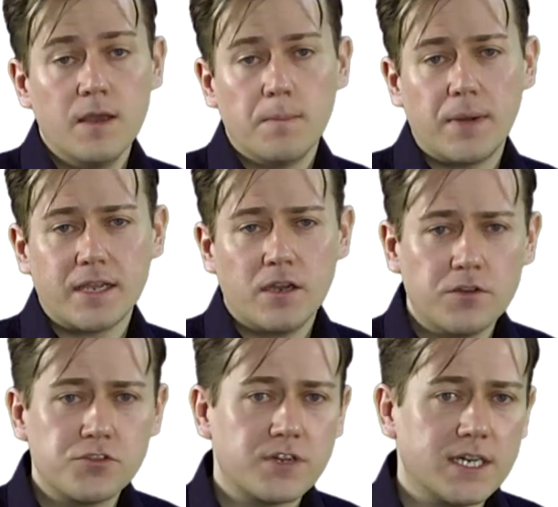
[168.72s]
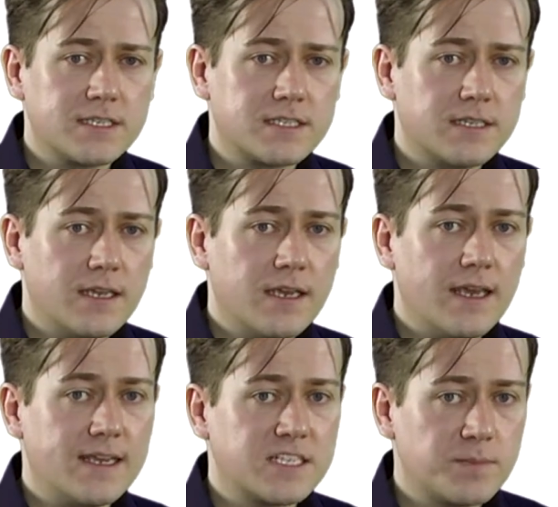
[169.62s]
By contrast,
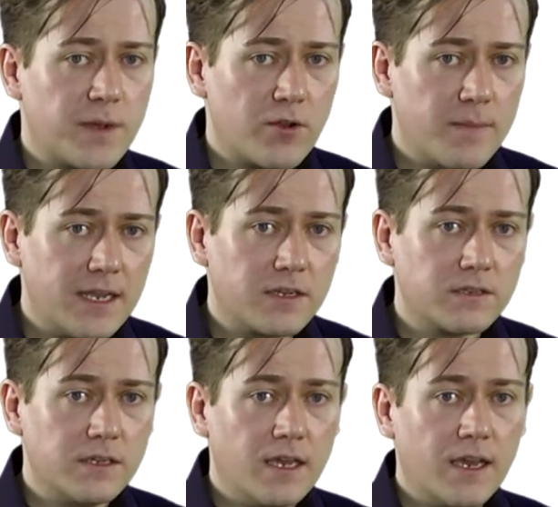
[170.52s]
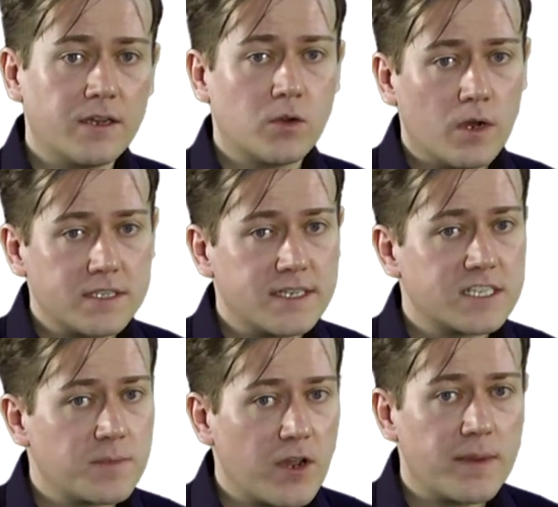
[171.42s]
experimental and
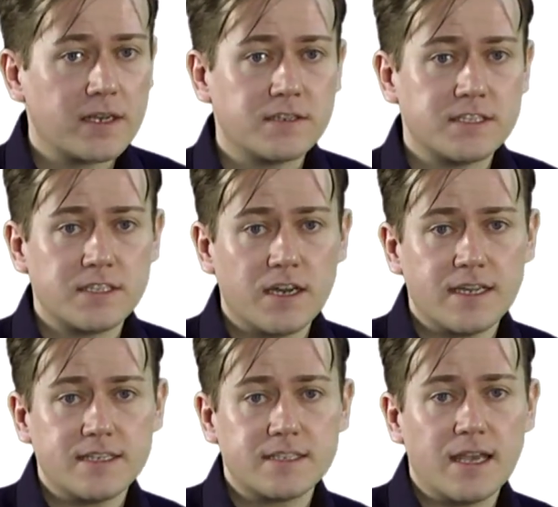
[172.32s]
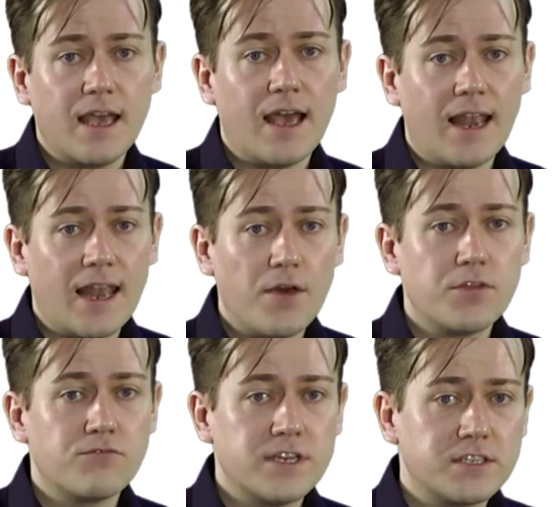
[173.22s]
quasi-experimental designs allow the
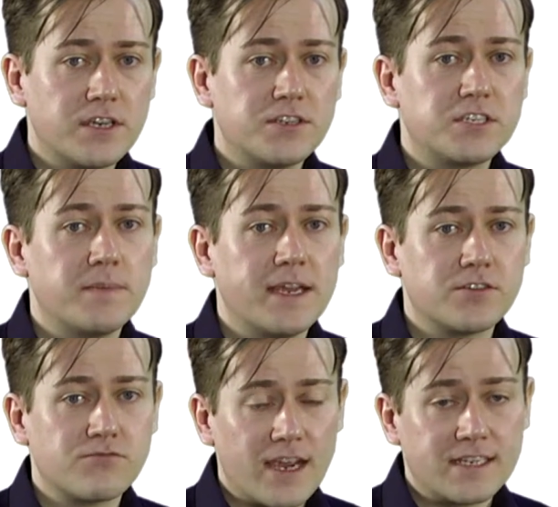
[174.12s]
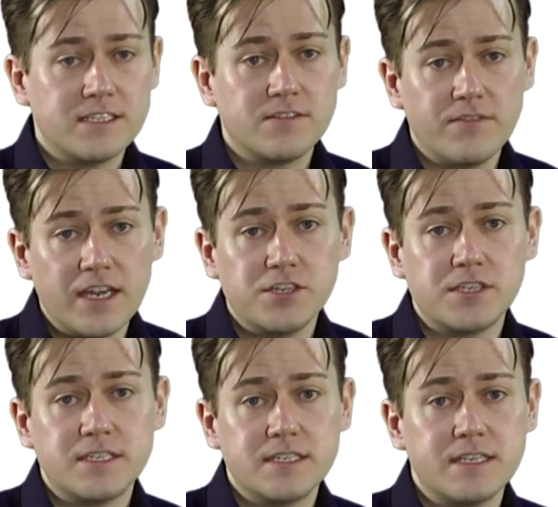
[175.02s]
researcher to make direct
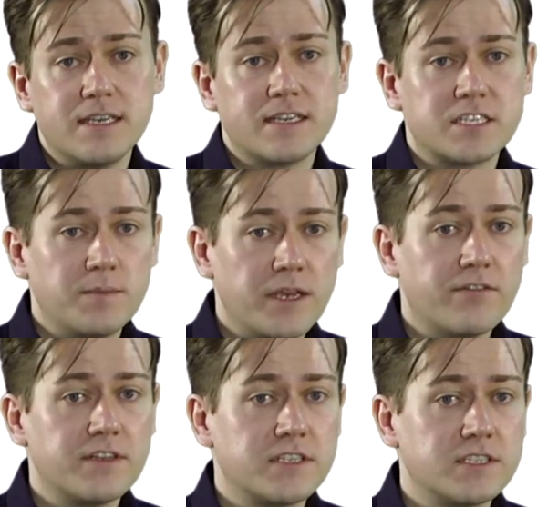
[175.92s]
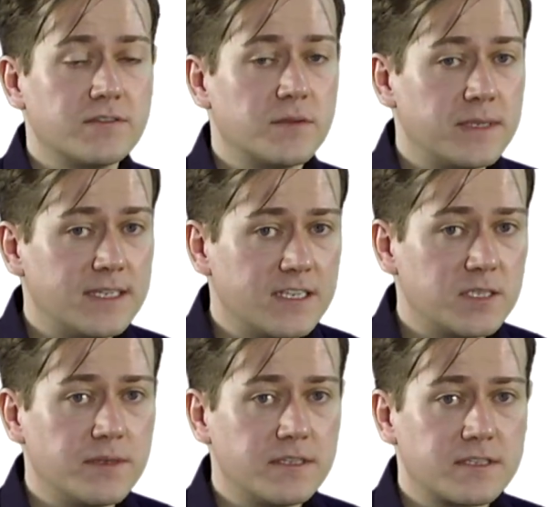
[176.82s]
interventions into the experiences of the
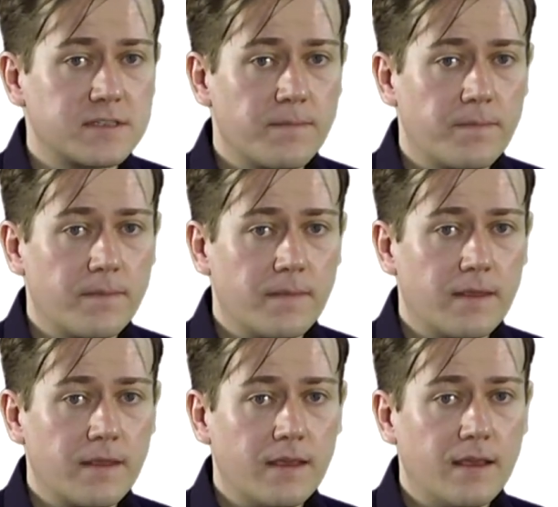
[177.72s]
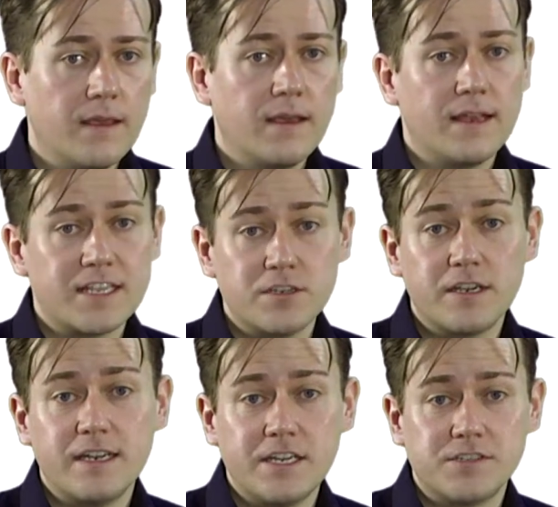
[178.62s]
participants. Let's look
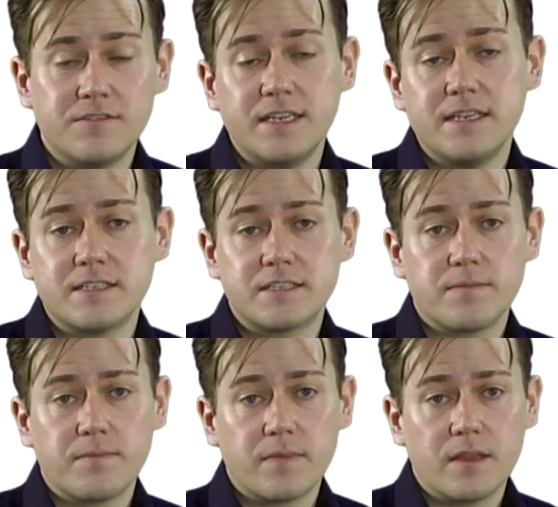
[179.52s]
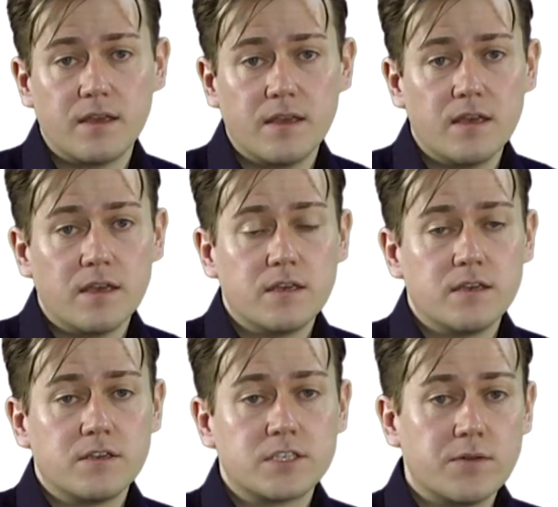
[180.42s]
at each of these.
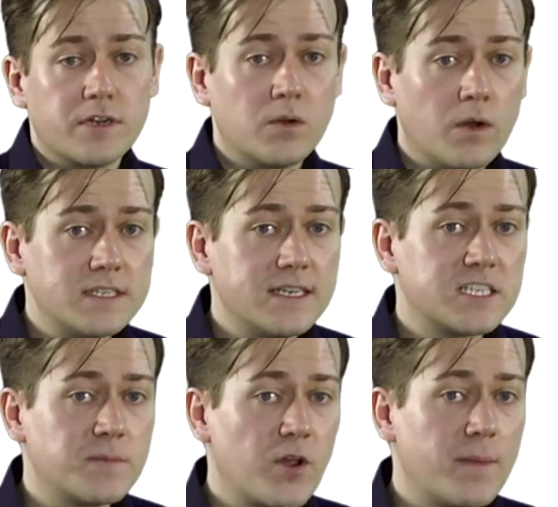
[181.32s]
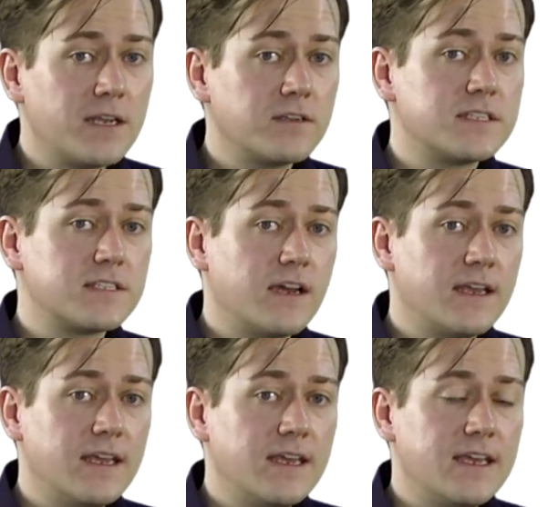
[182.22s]
So a quasi-experimental design
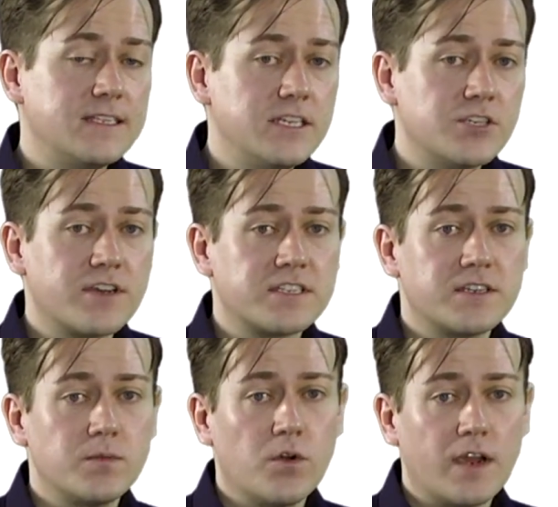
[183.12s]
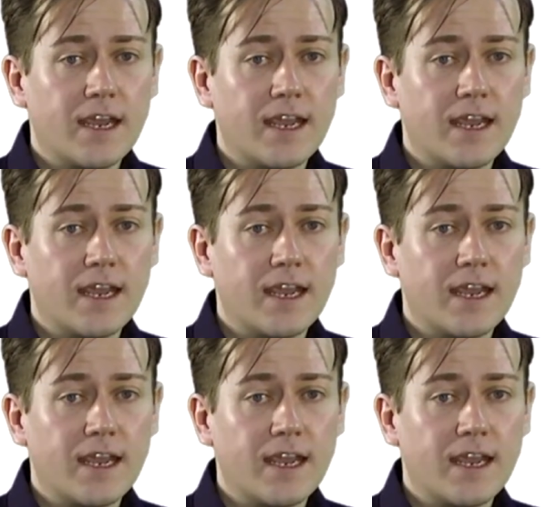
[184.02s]
is interested in working